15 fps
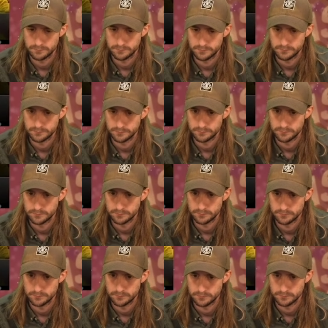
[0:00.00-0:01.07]

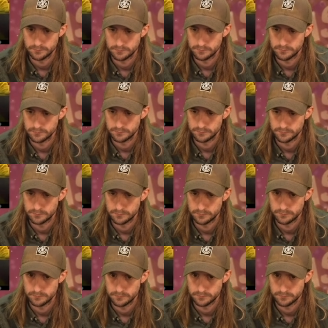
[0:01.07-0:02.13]

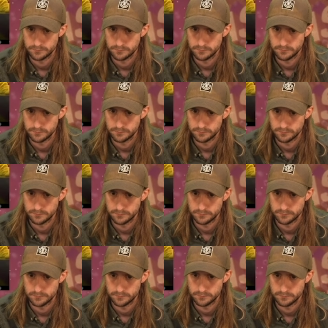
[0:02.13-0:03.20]

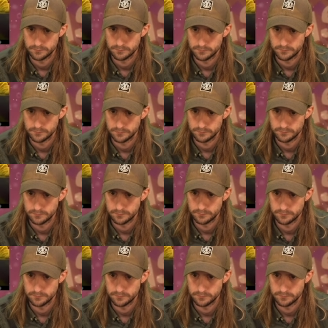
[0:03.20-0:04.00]
Nothing is said.